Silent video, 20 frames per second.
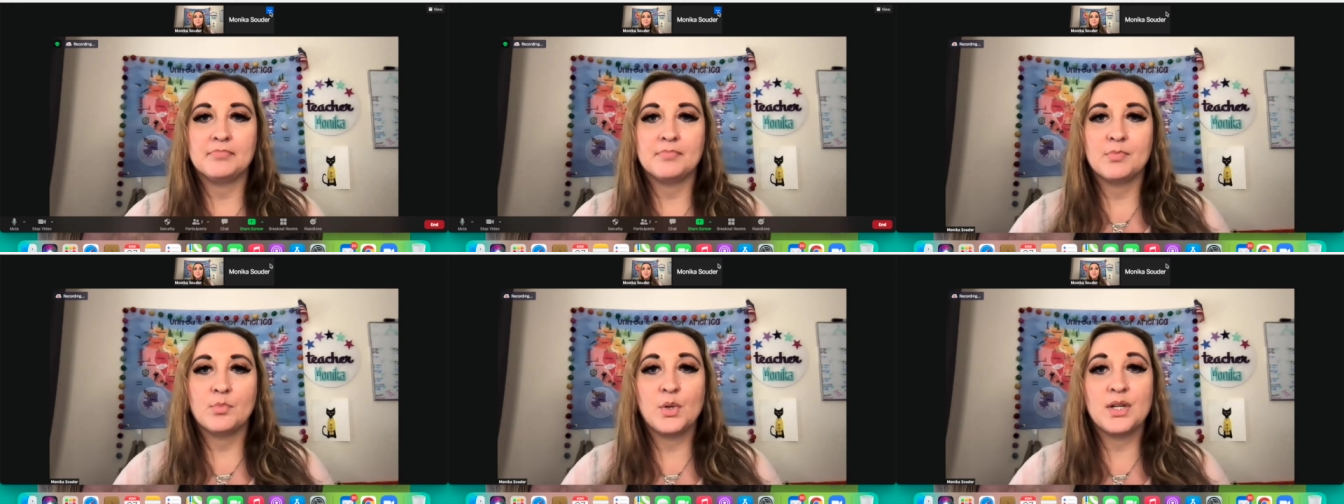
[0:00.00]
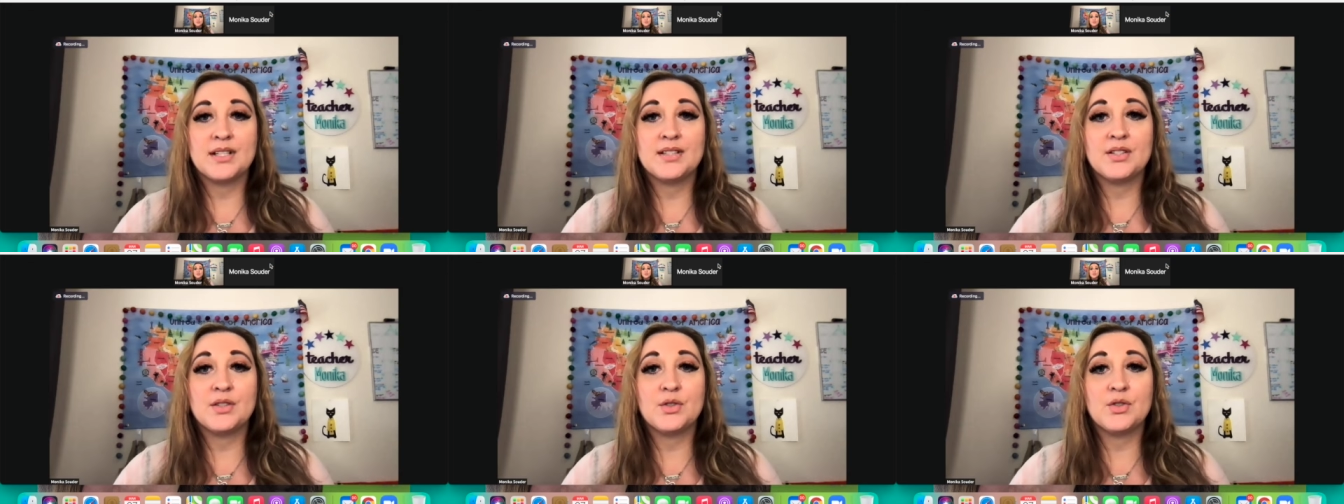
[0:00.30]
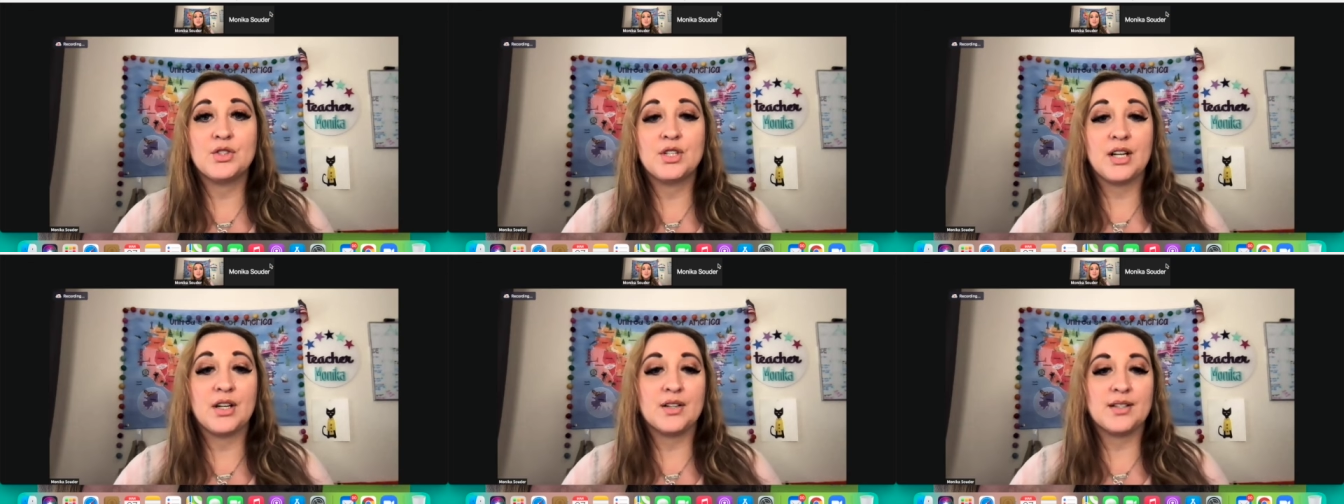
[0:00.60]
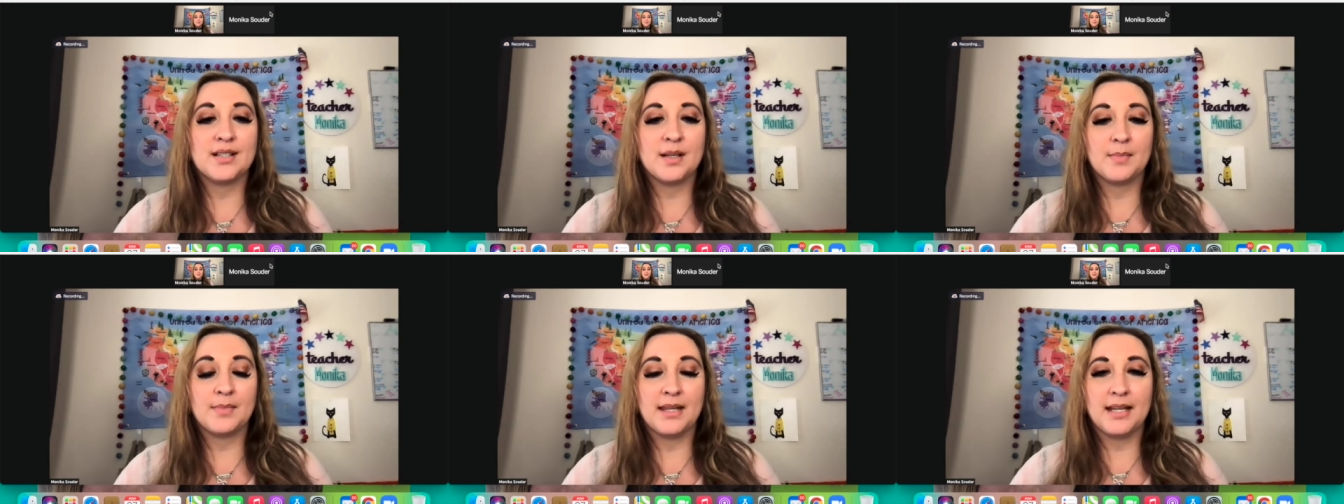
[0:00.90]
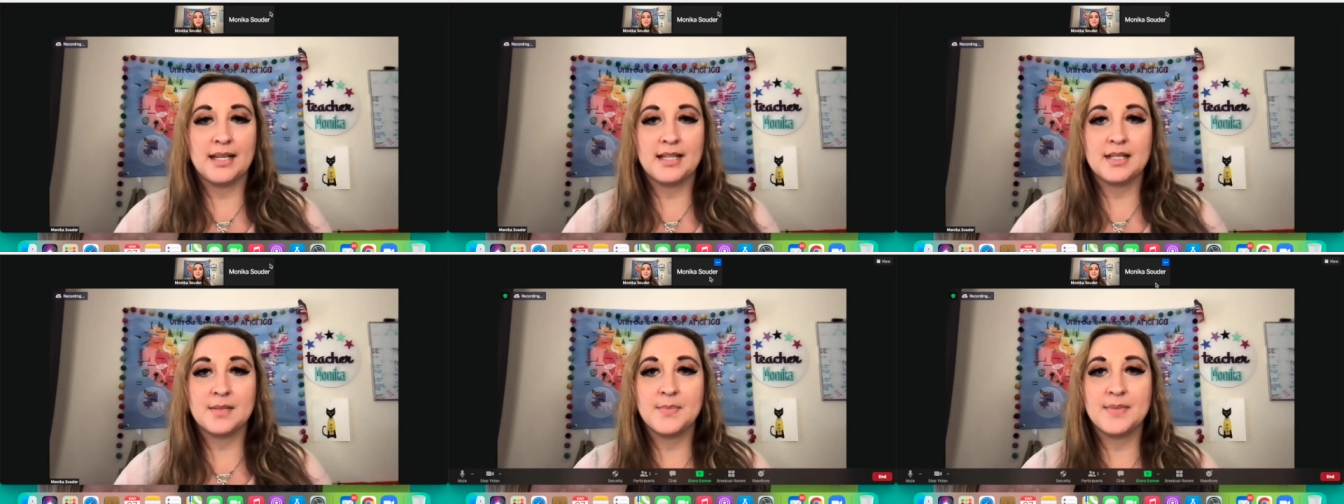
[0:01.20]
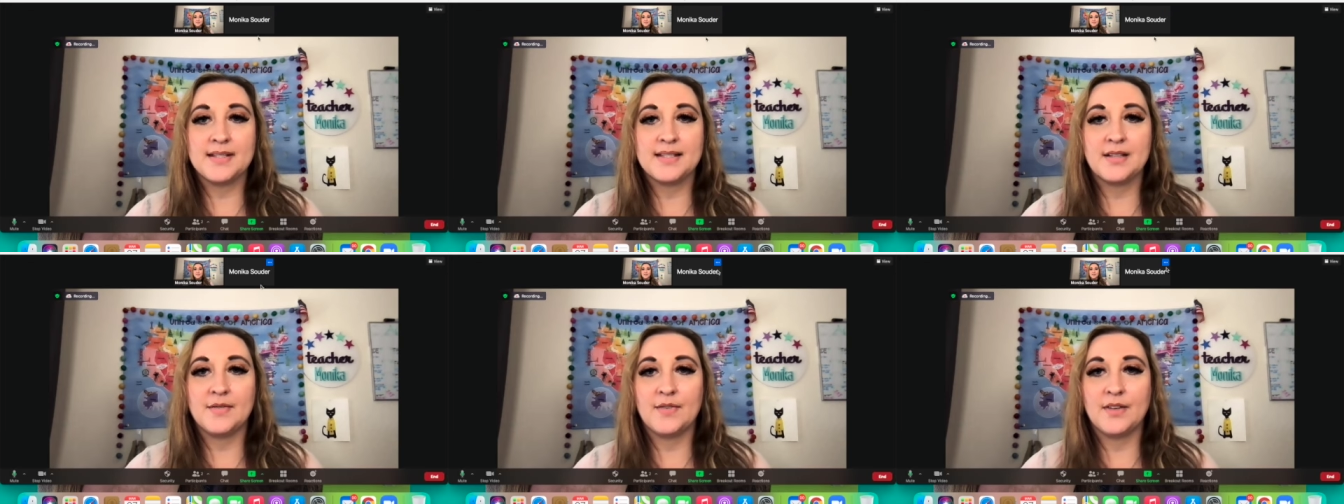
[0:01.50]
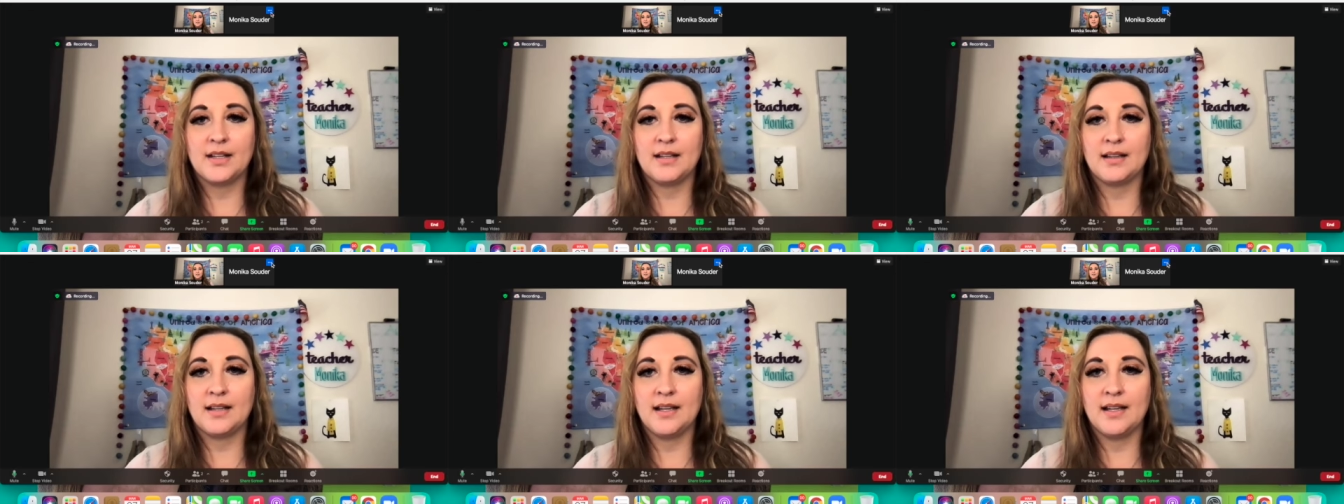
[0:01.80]
wants to share something
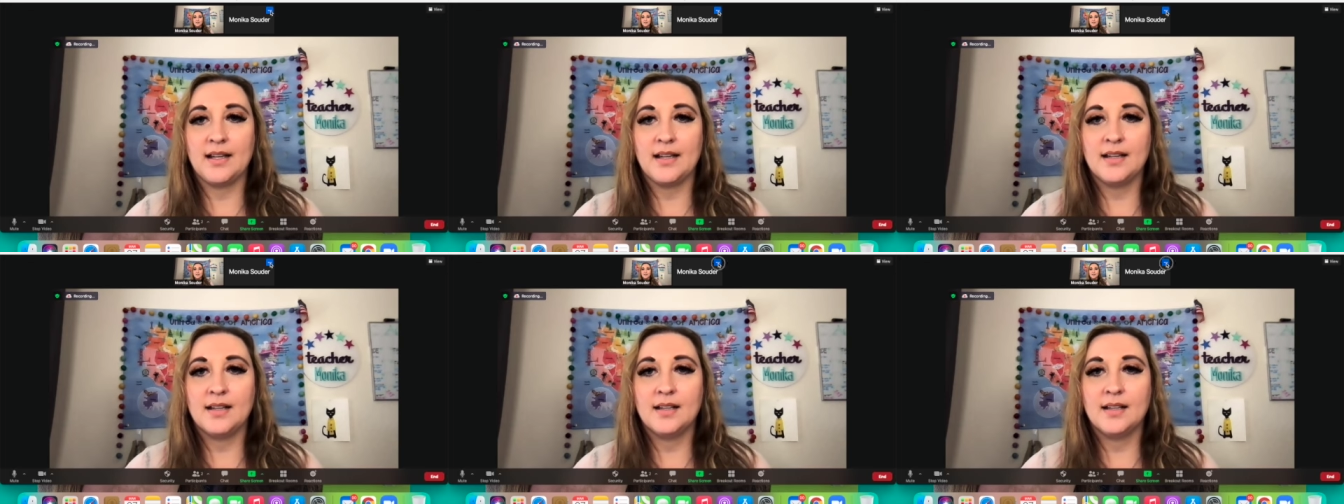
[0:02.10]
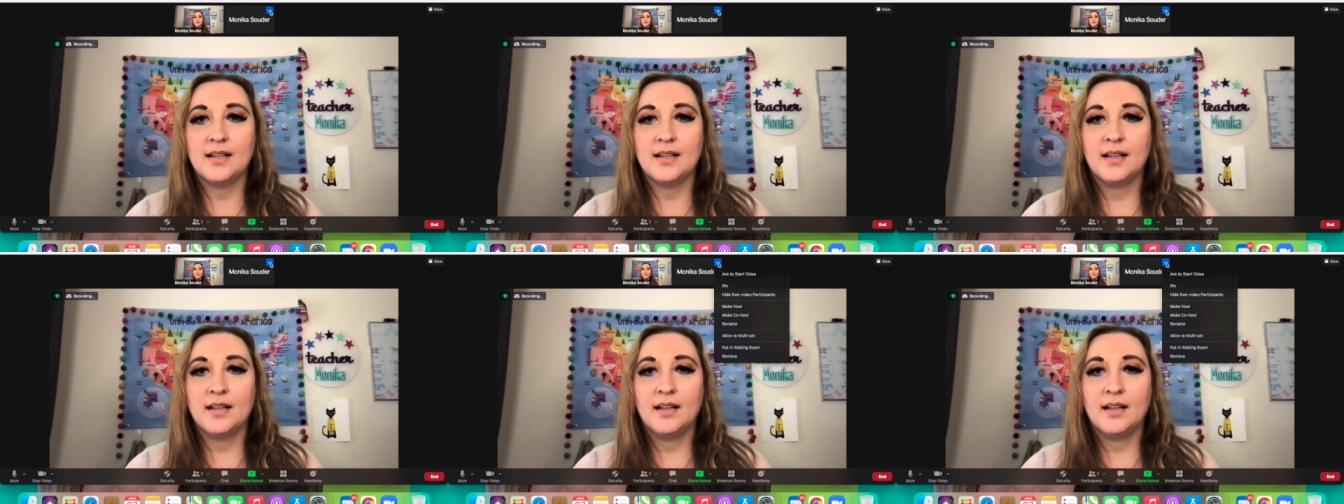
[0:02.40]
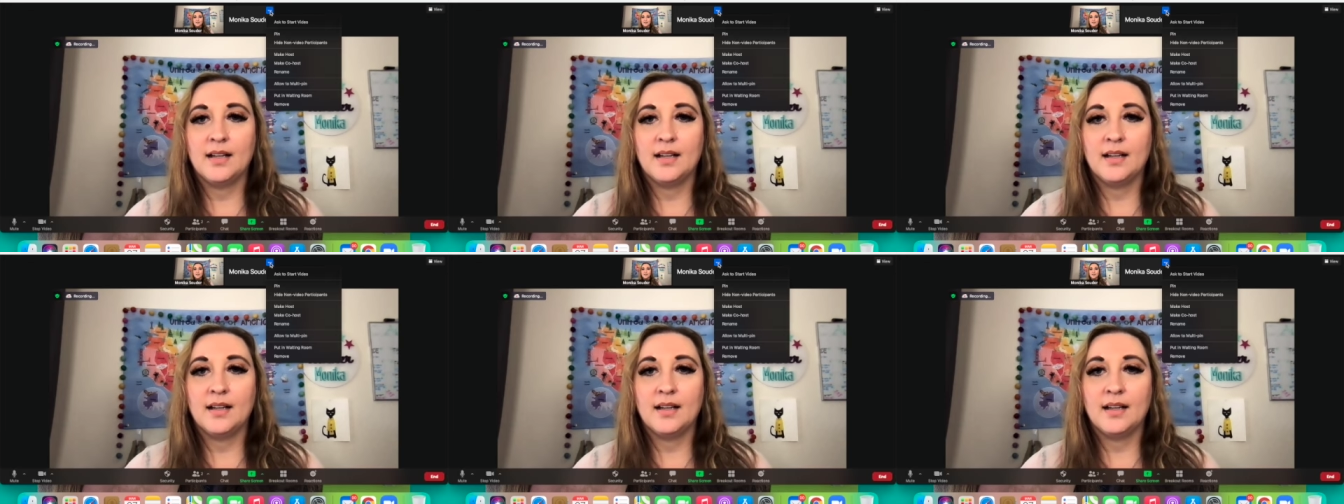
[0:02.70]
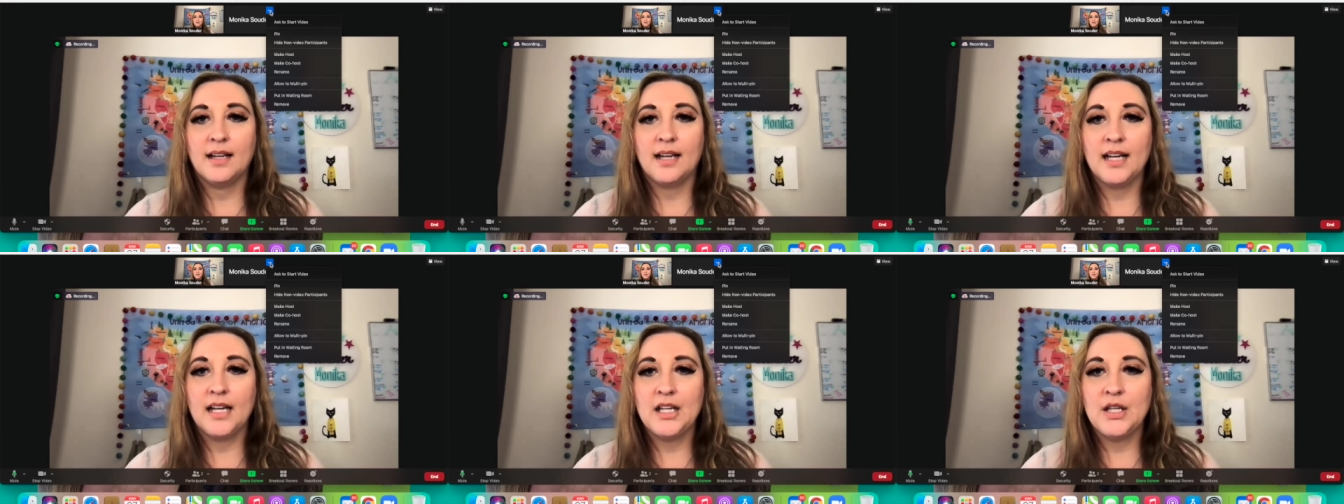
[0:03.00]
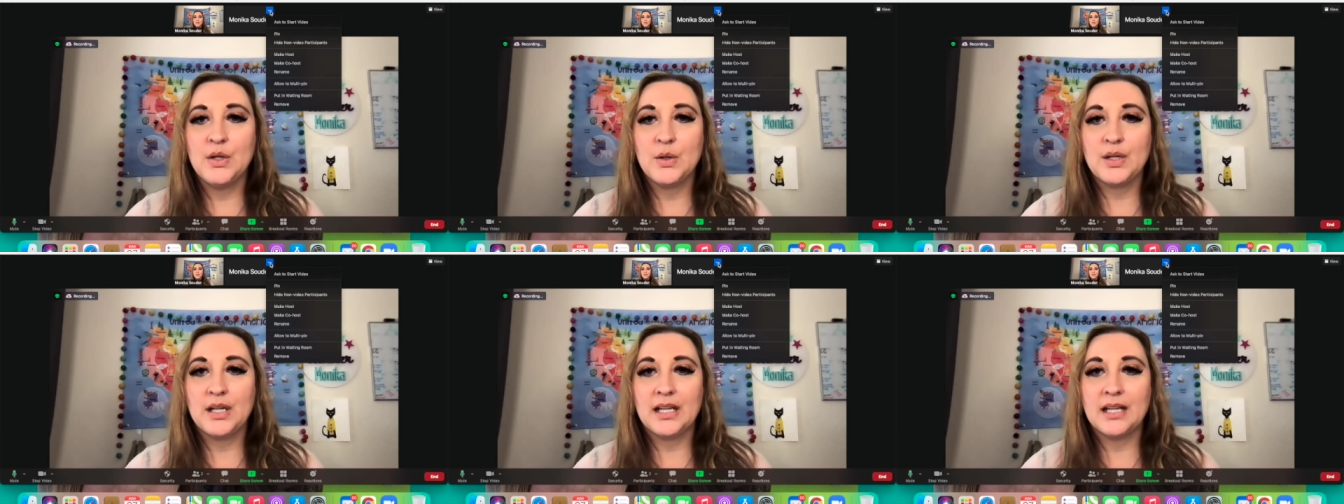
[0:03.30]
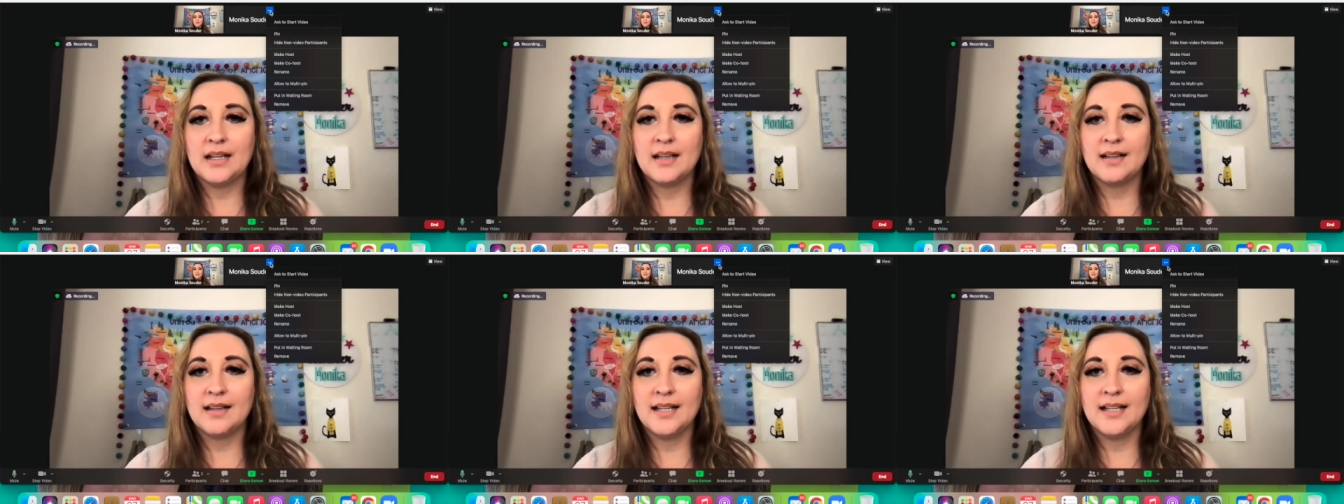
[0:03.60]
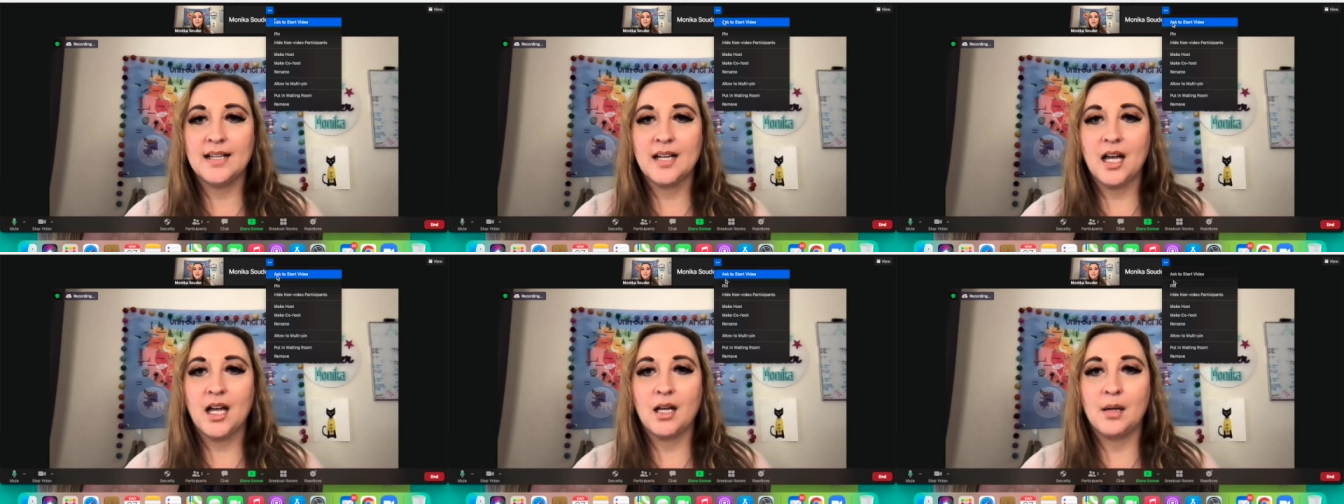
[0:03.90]
specifically, okay, you can
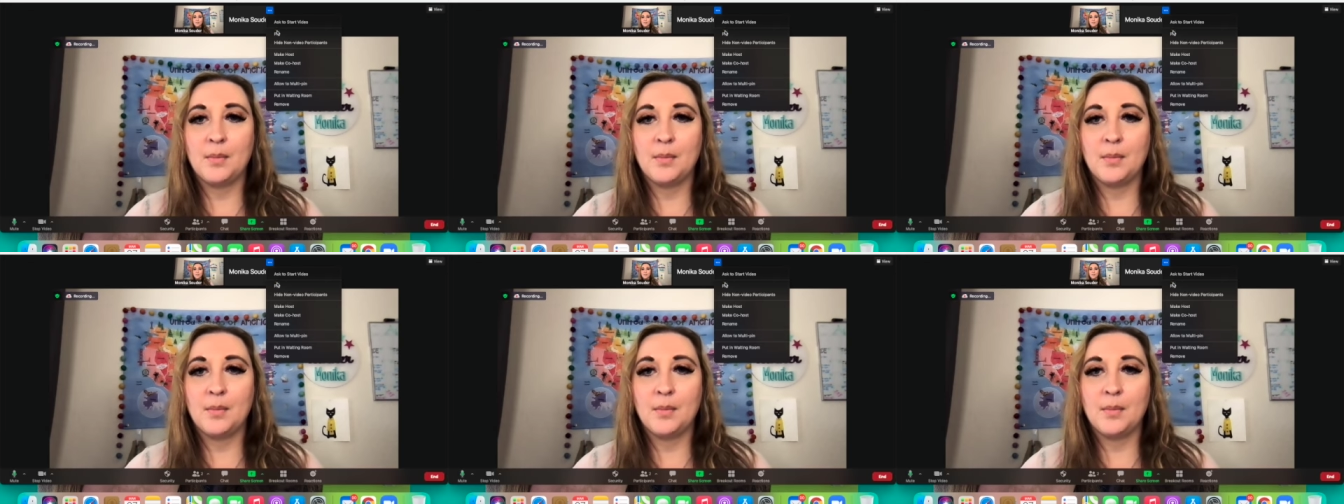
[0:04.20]
click on